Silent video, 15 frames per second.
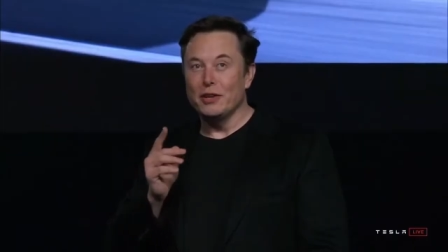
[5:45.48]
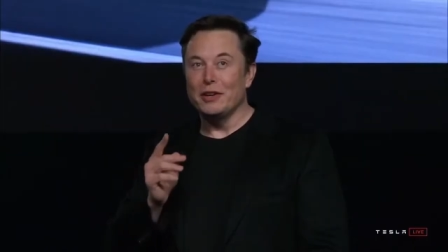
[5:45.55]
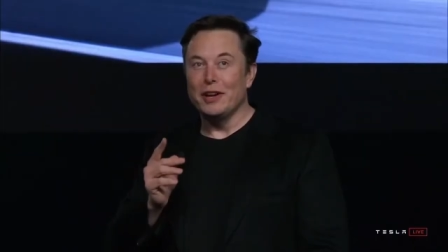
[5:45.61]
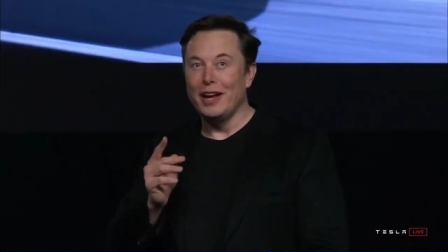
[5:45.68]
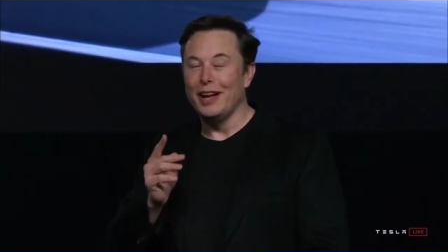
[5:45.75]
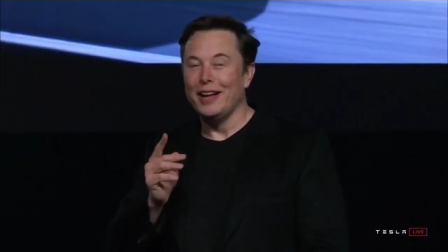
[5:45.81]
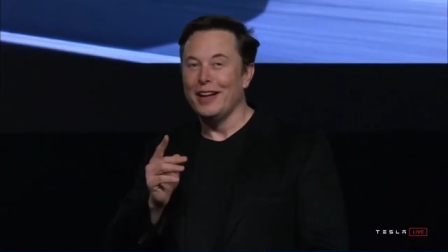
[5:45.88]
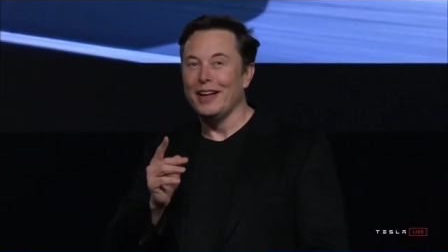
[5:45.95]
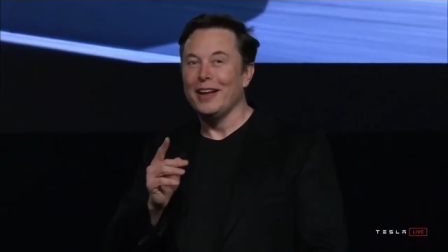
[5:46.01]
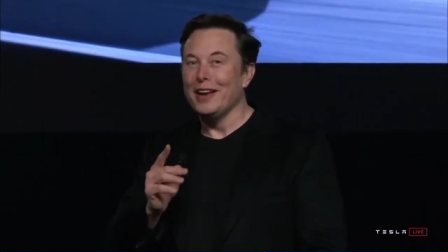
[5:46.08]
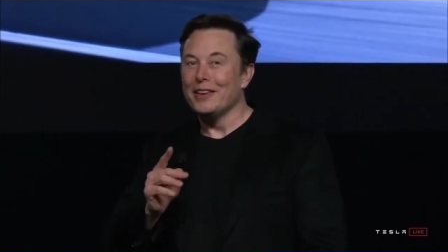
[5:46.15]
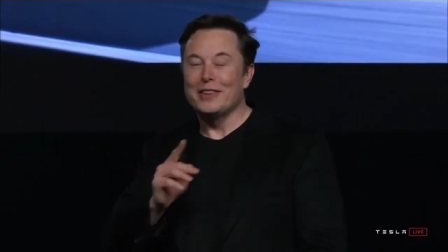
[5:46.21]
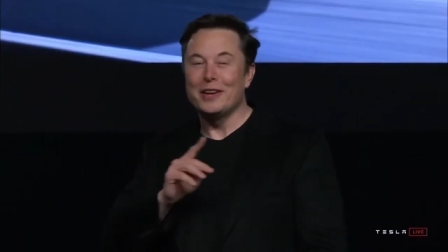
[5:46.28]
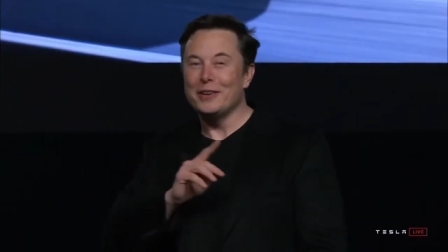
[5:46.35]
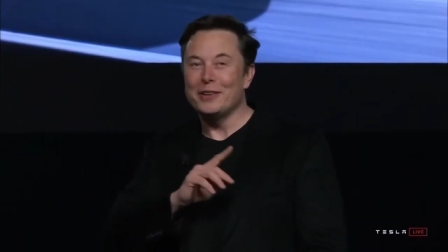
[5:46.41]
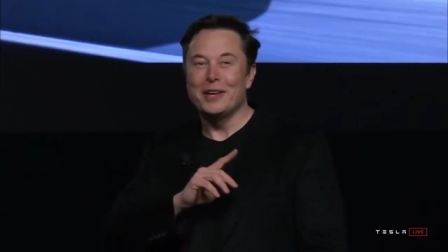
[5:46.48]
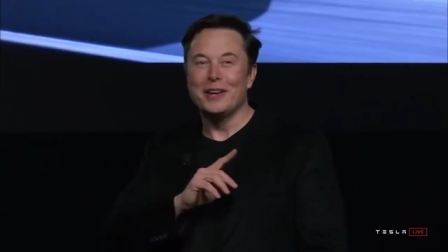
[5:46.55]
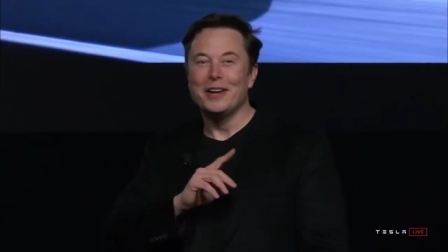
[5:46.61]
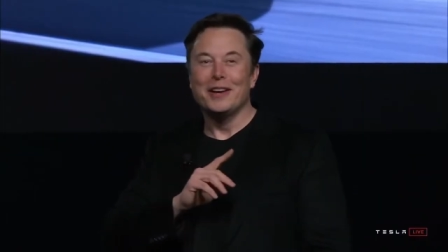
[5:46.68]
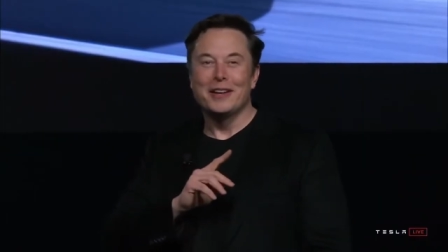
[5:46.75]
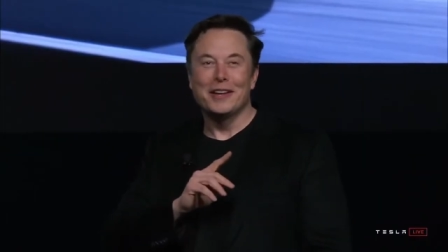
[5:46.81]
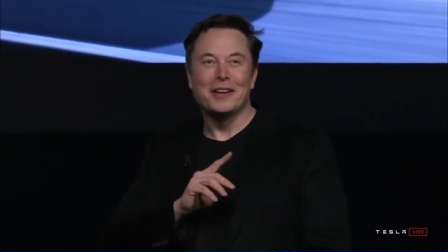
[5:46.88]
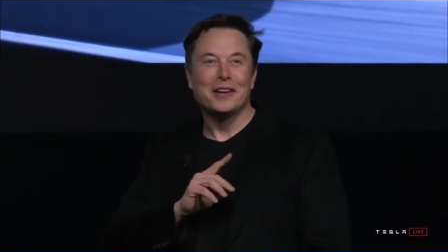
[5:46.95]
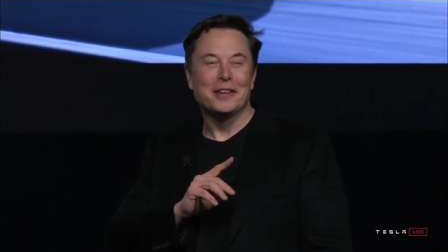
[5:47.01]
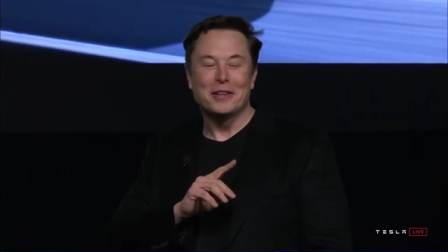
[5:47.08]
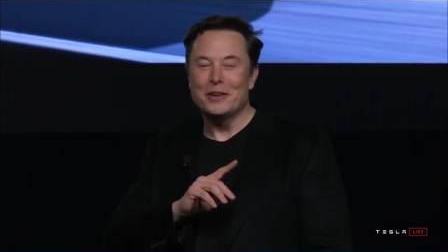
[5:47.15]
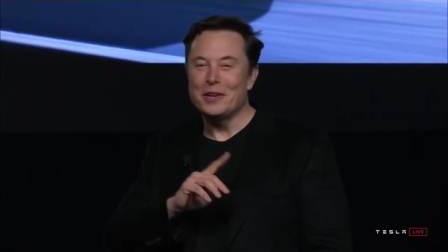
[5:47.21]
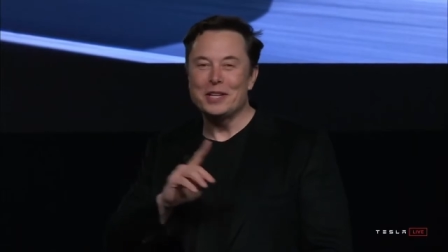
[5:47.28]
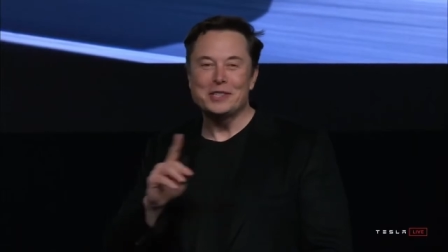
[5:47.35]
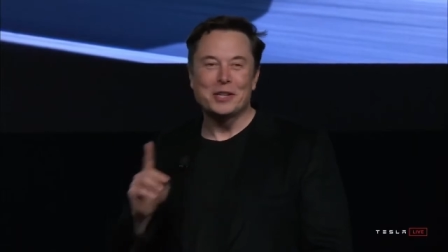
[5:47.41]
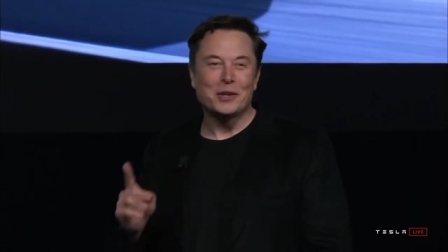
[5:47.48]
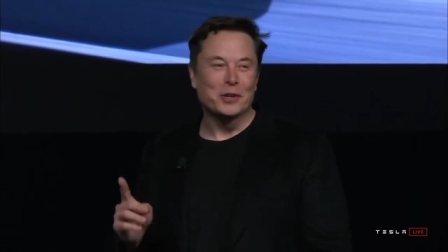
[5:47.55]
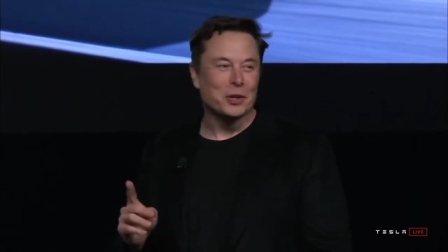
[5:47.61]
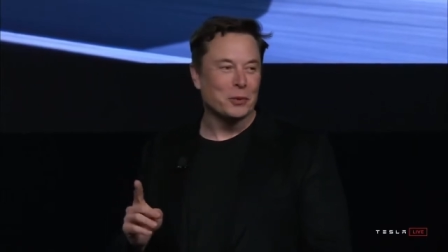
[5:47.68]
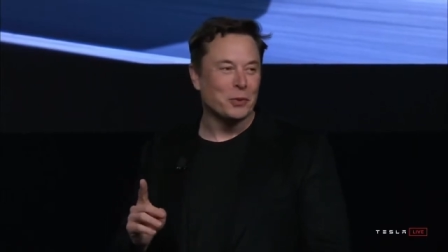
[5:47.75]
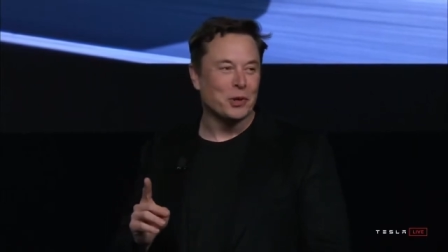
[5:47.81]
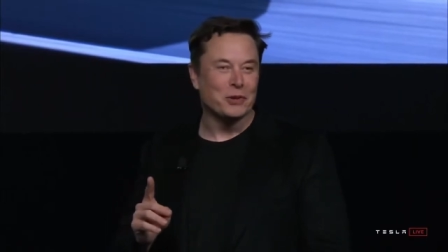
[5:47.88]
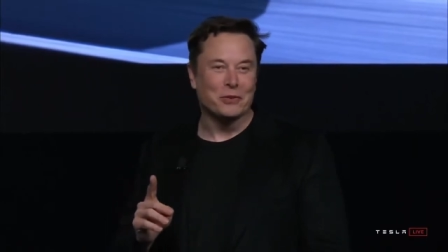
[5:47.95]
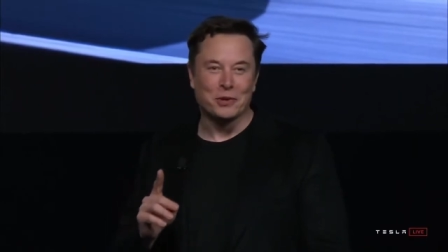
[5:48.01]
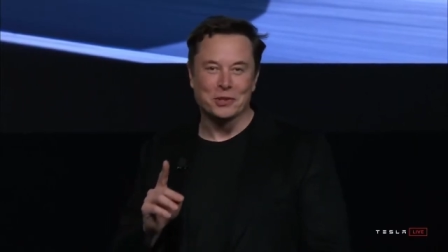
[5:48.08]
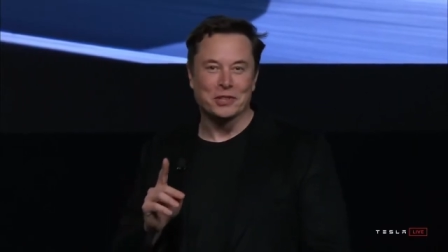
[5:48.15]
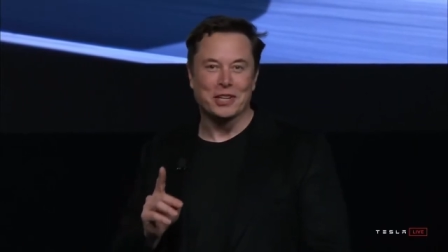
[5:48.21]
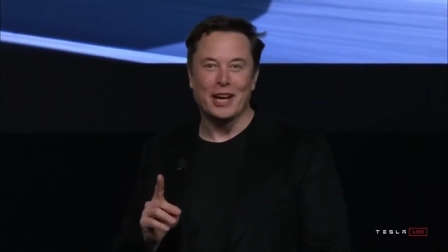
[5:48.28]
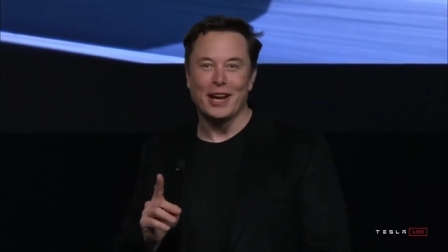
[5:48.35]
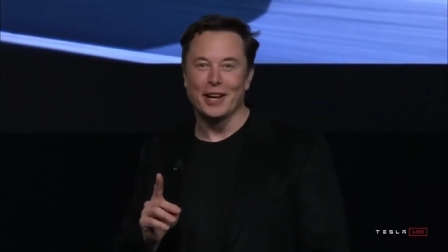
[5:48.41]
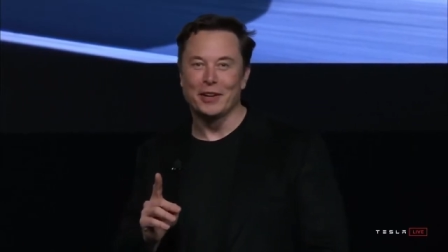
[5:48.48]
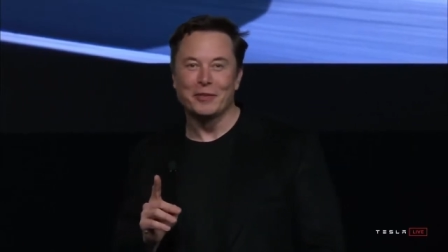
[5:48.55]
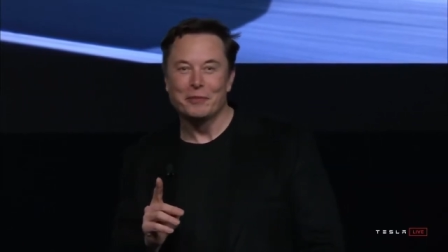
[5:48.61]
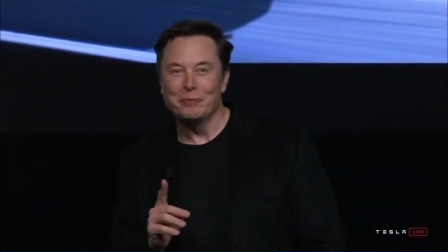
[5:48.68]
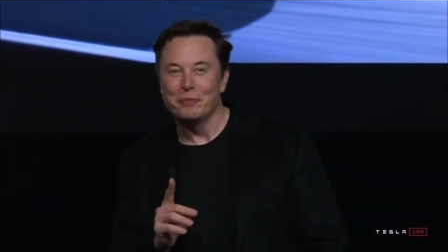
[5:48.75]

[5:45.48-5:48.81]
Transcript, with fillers: no, there, there is no good word for sedan.